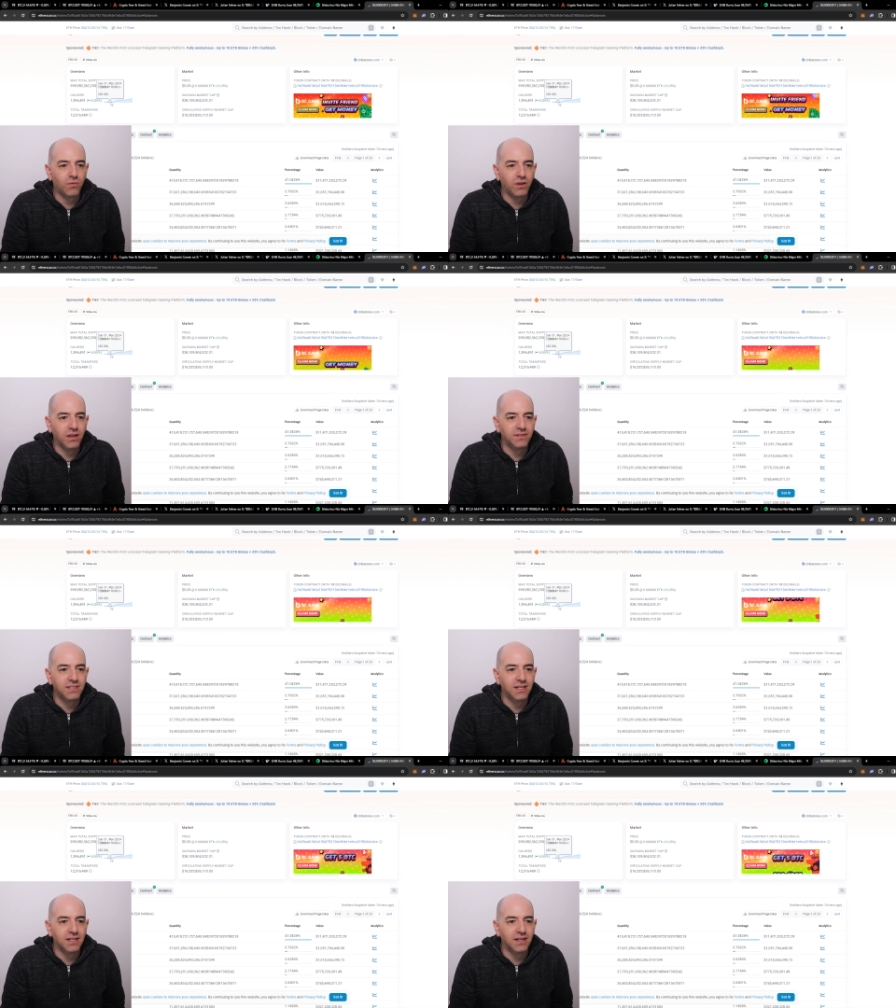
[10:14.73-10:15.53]
We have
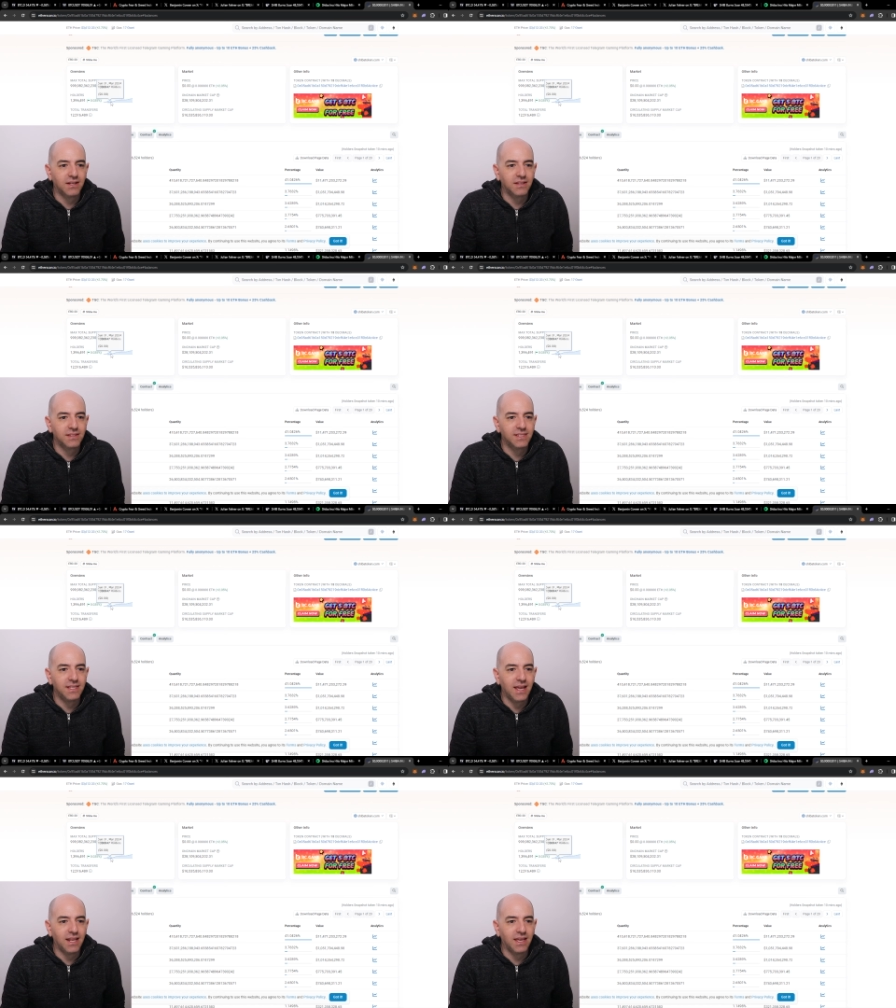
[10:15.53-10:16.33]
seen a
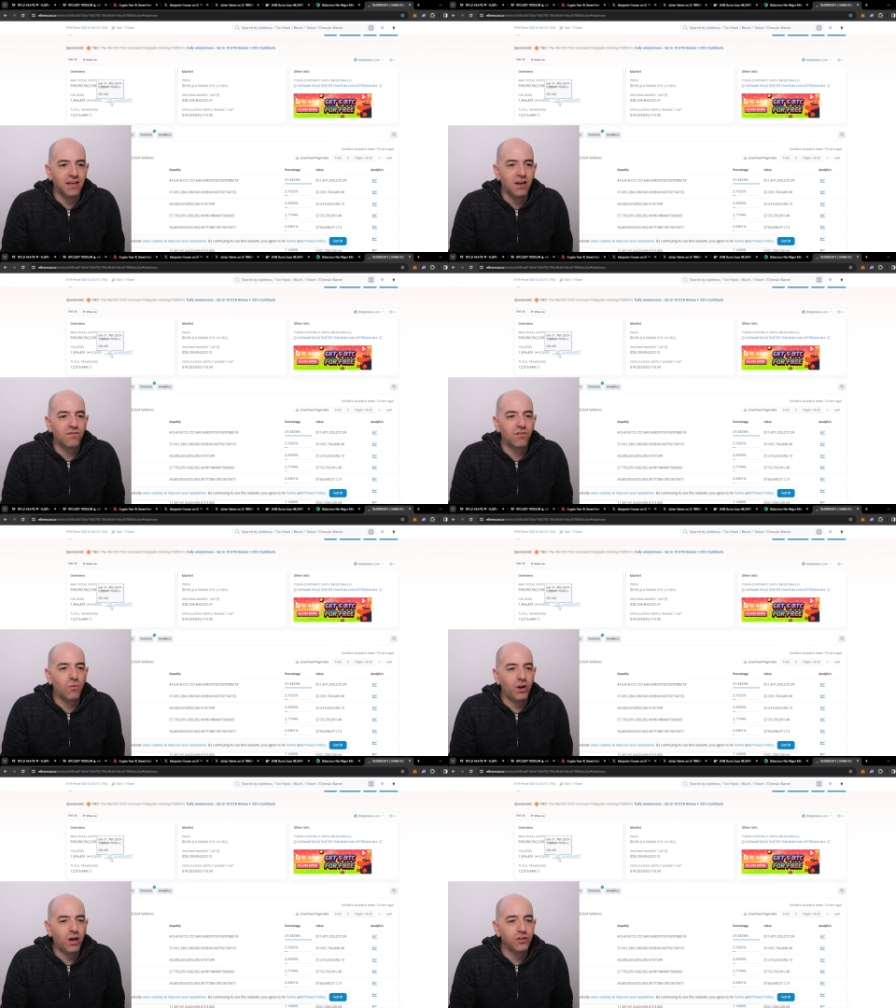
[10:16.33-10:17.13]
steady from
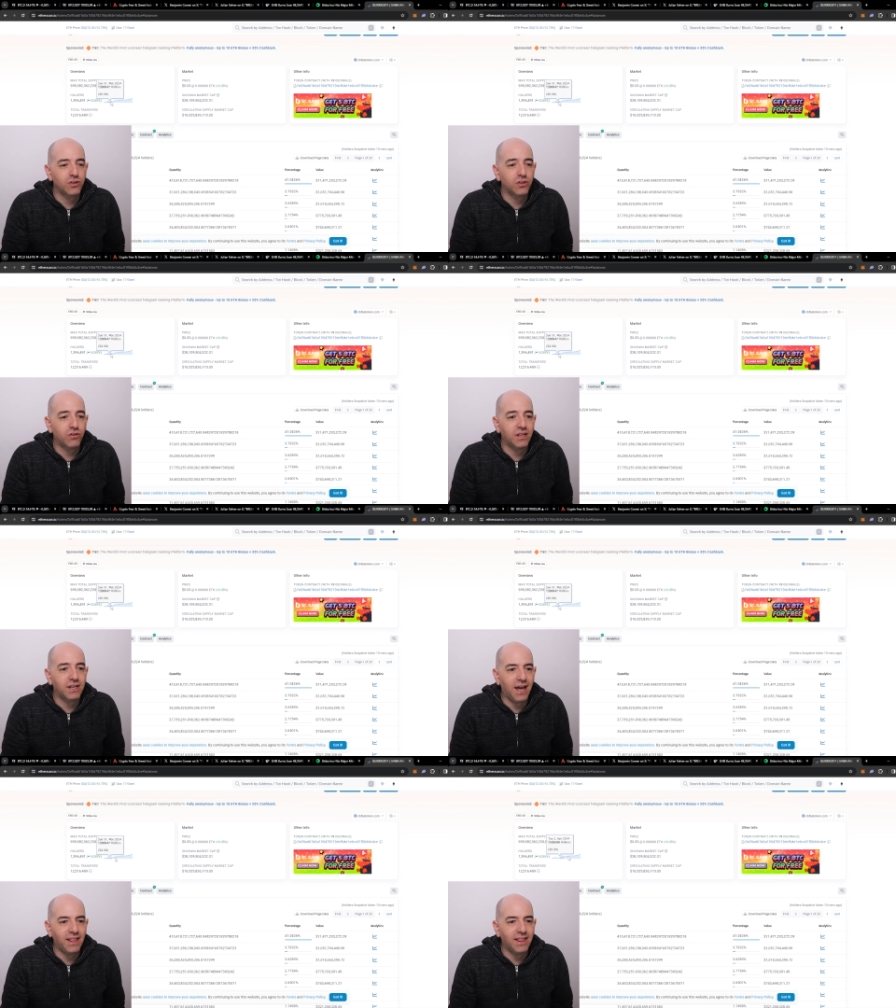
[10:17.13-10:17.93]

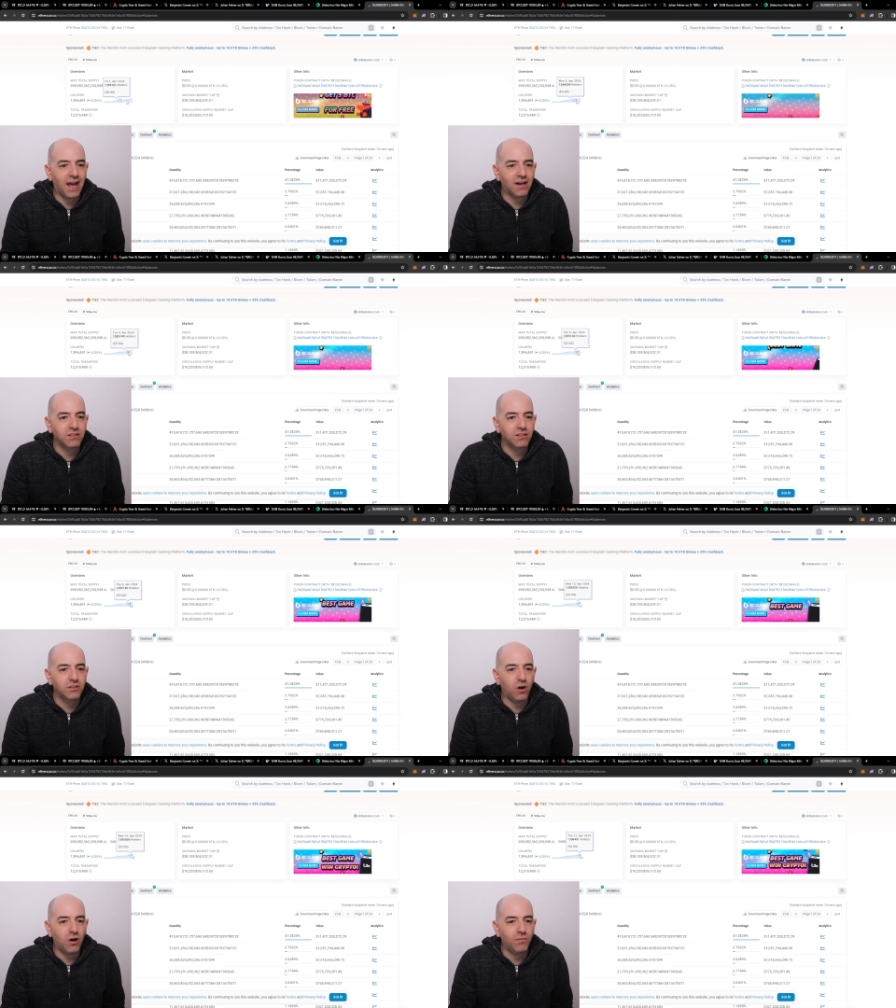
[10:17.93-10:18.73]
139,000
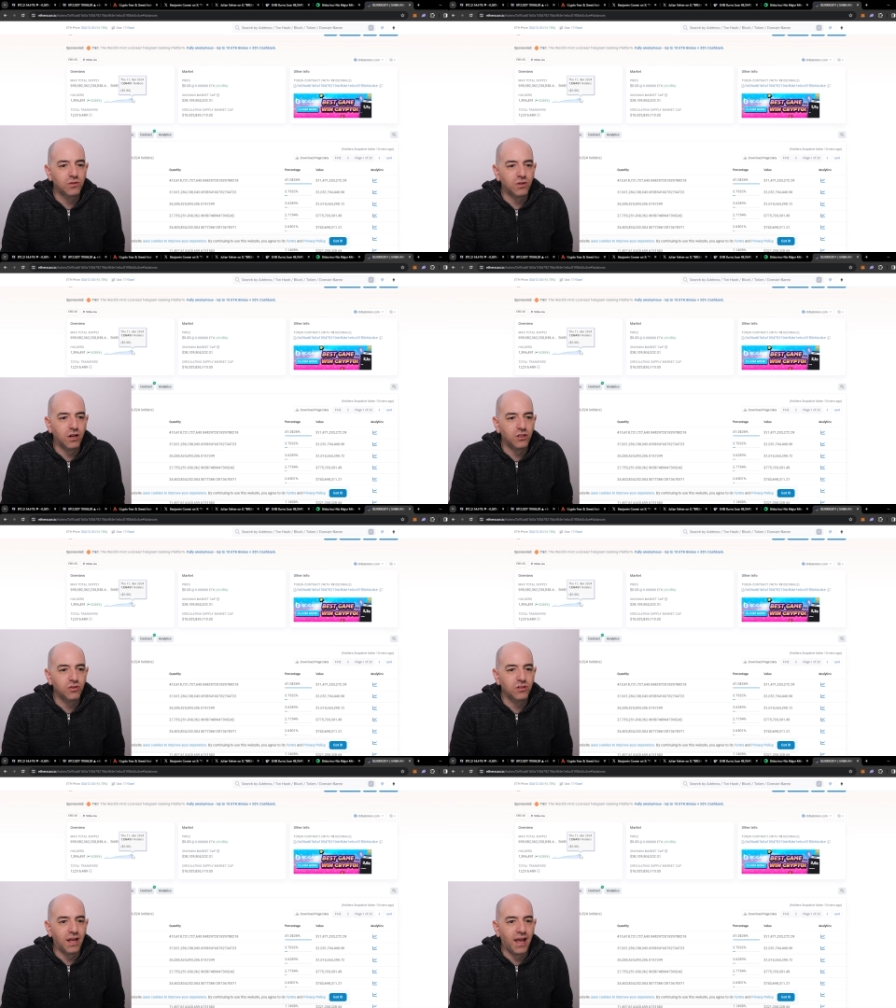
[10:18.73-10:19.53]
to almost
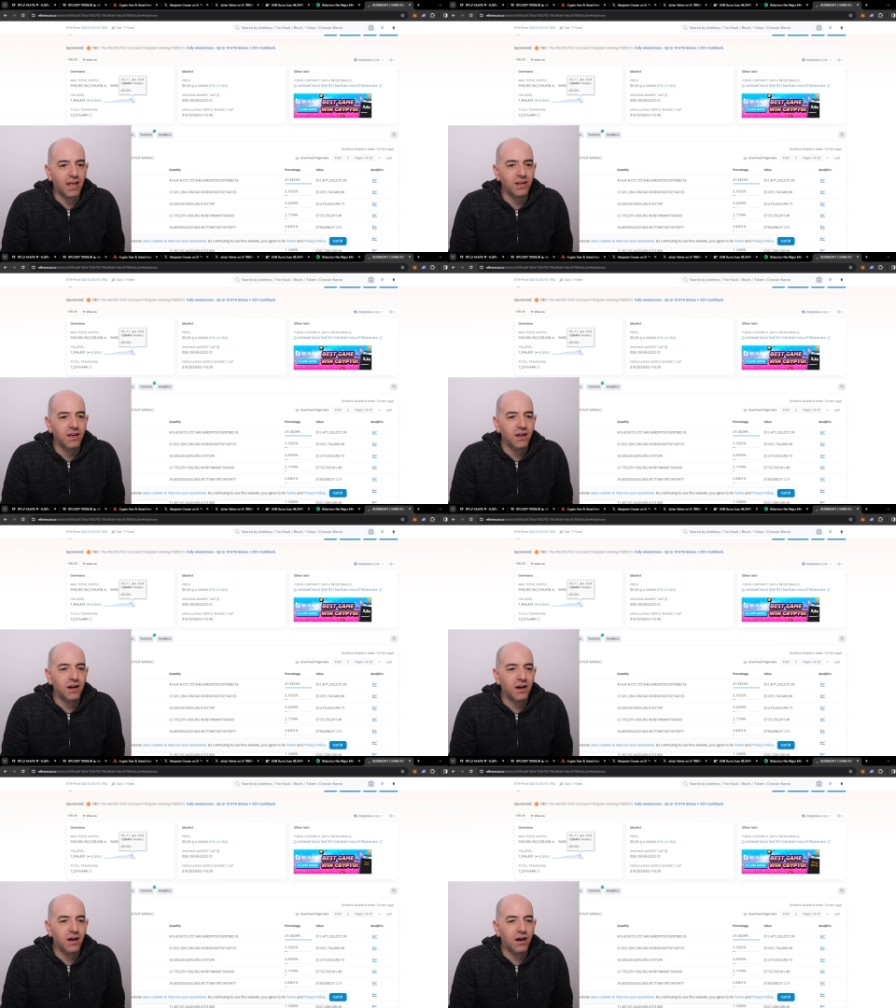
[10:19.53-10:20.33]

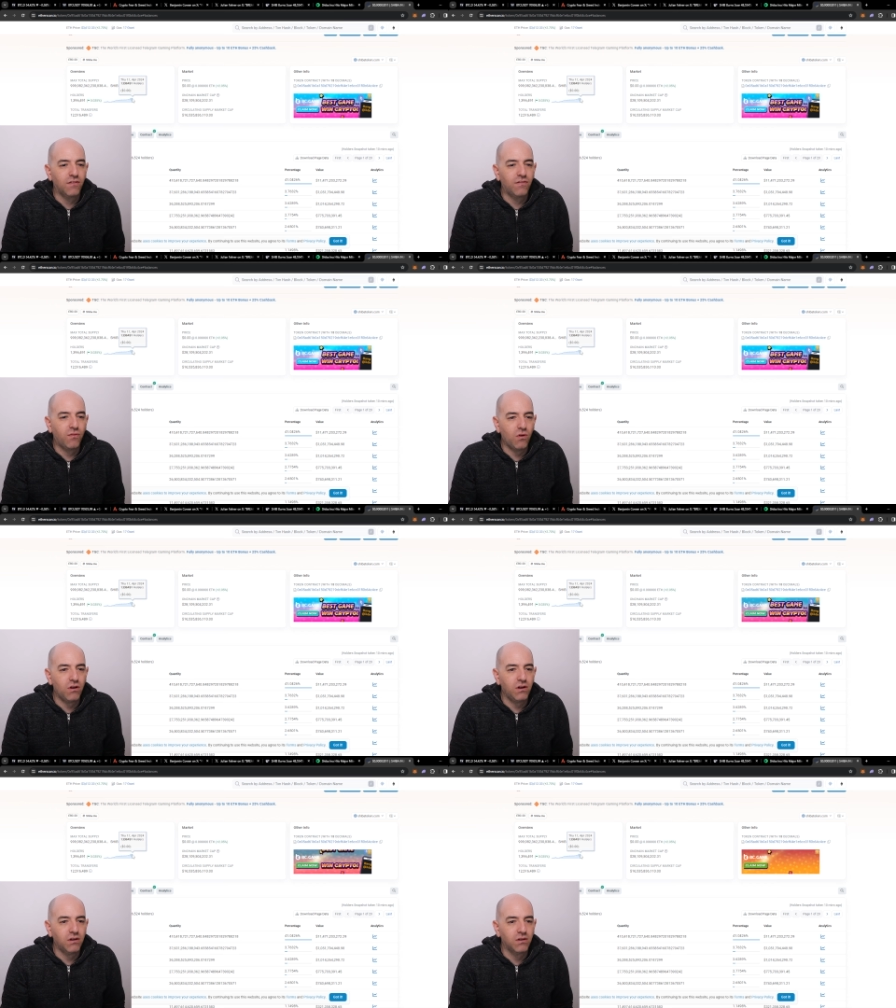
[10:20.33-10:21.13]

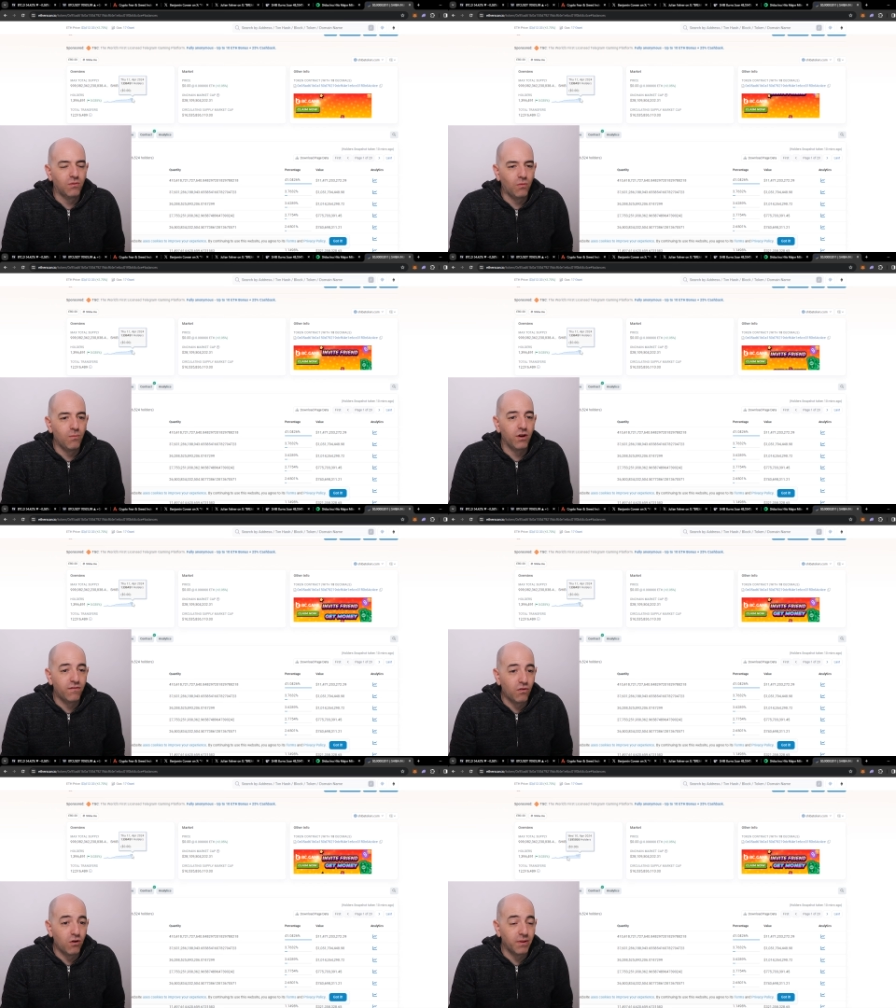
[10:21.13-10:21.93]

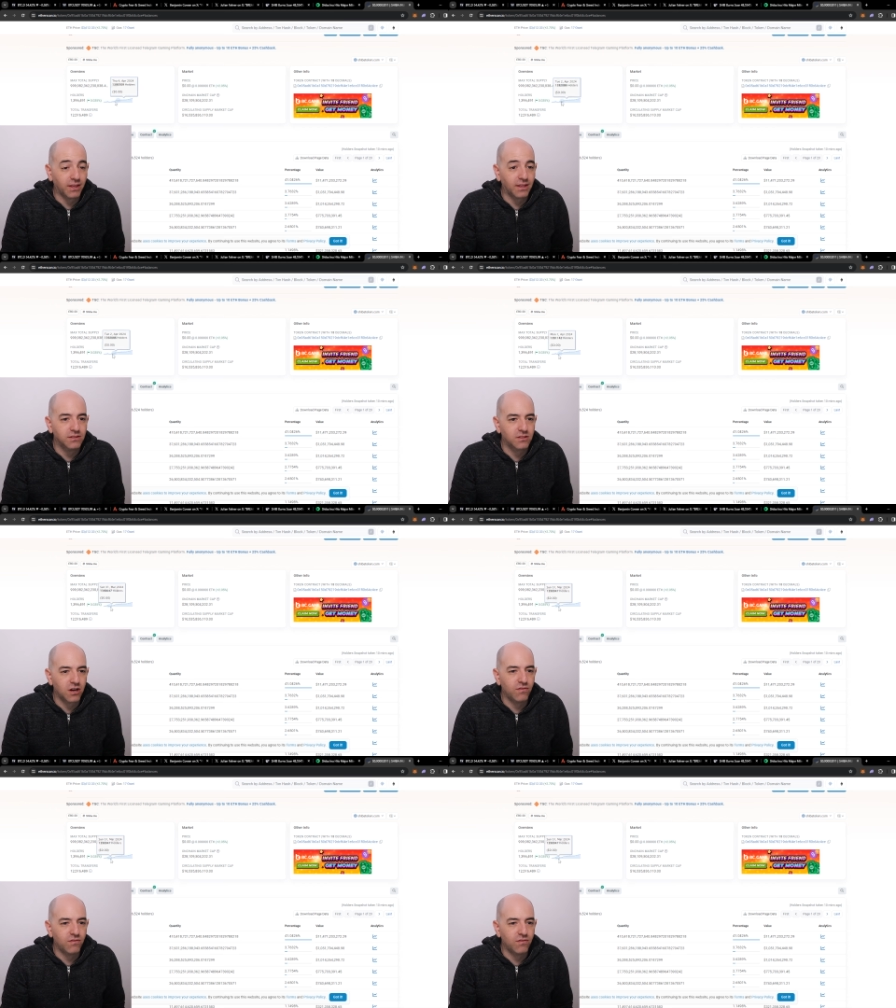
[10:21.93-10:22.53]
1.4 million, sorry,